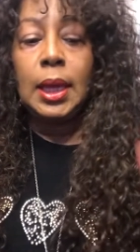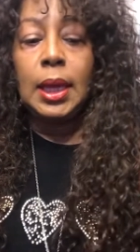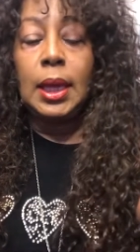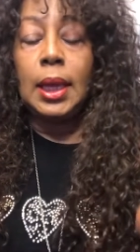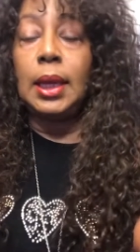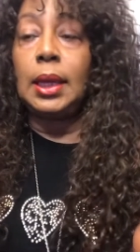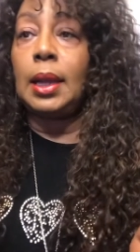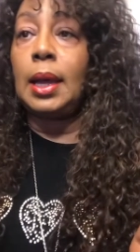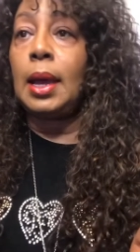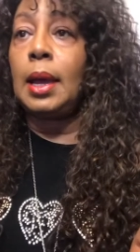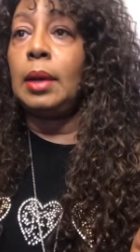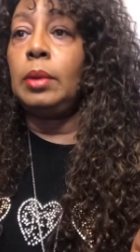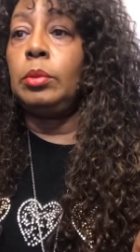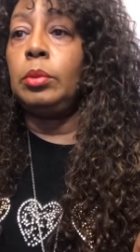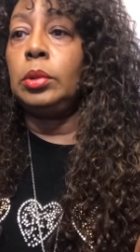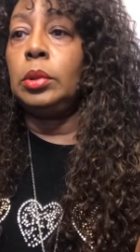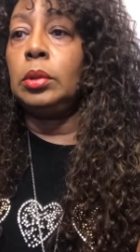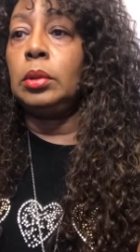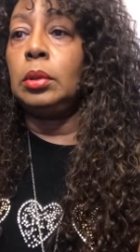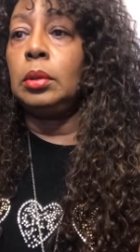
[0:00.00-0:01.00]
and I
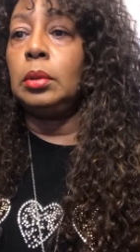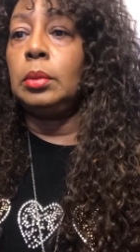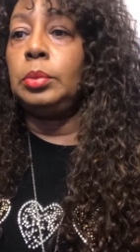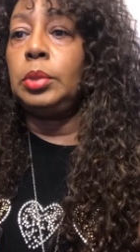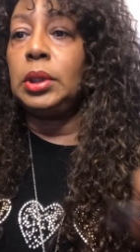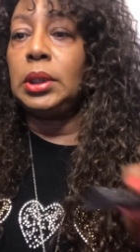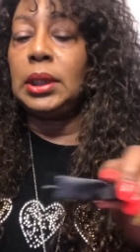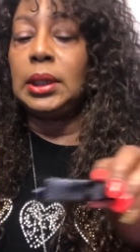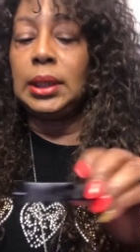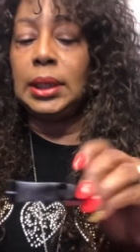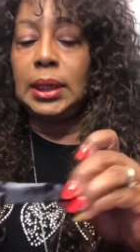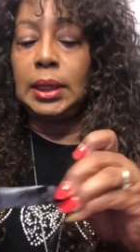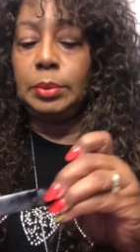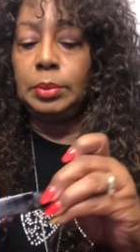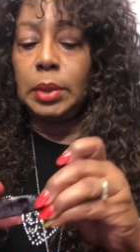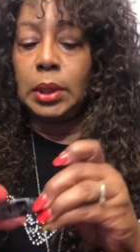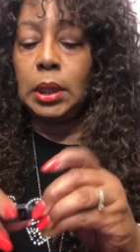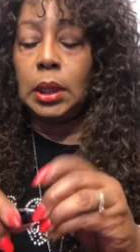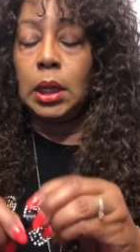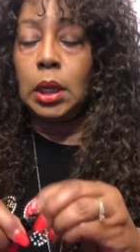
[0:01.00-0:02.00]
will put a link
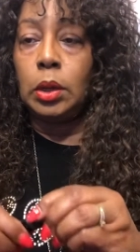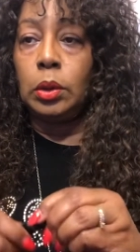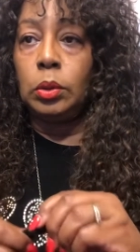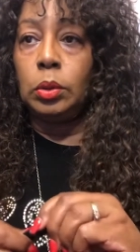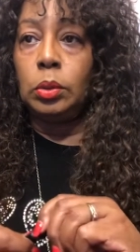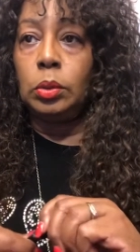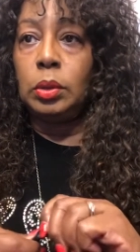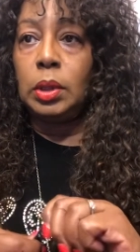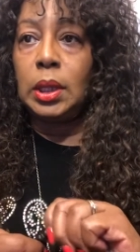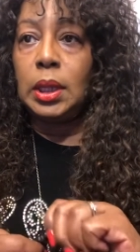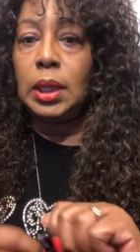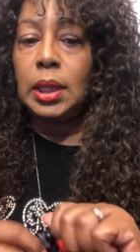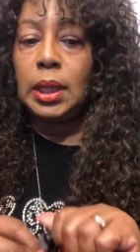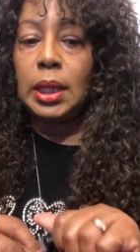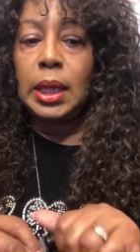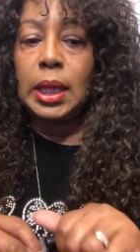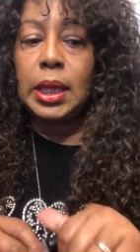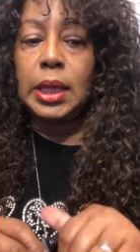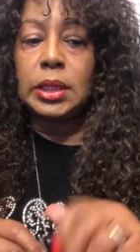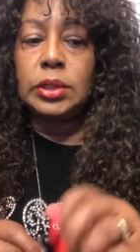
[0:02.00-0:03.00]
below
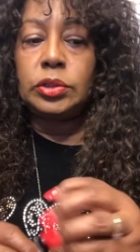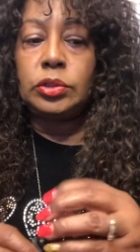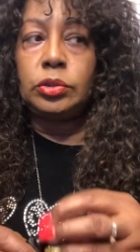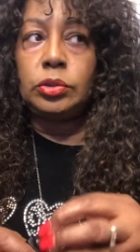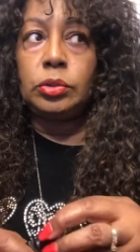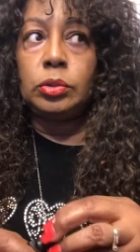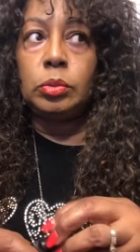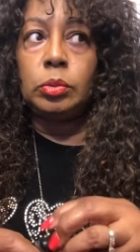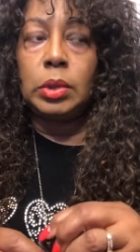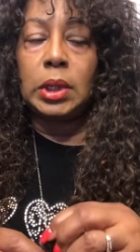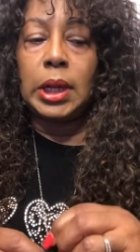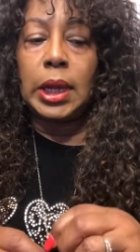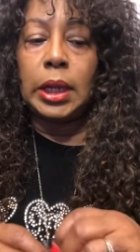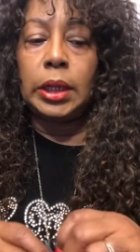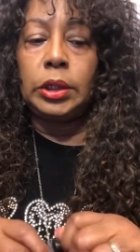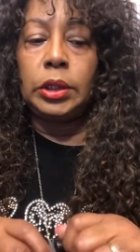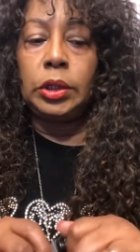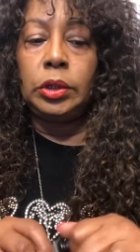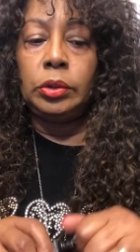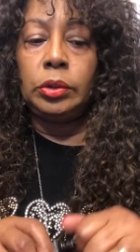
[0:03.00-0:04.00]
as to what I
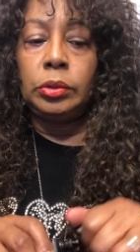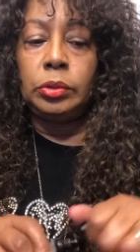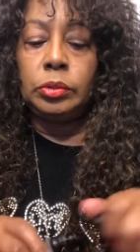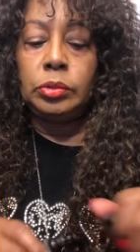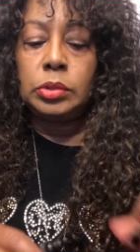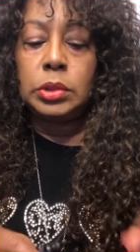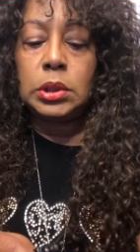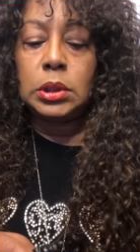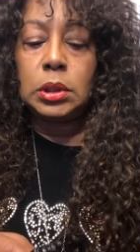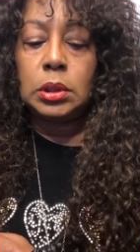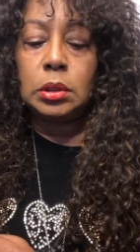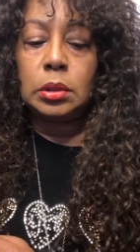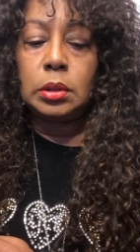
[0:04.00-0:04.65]
used.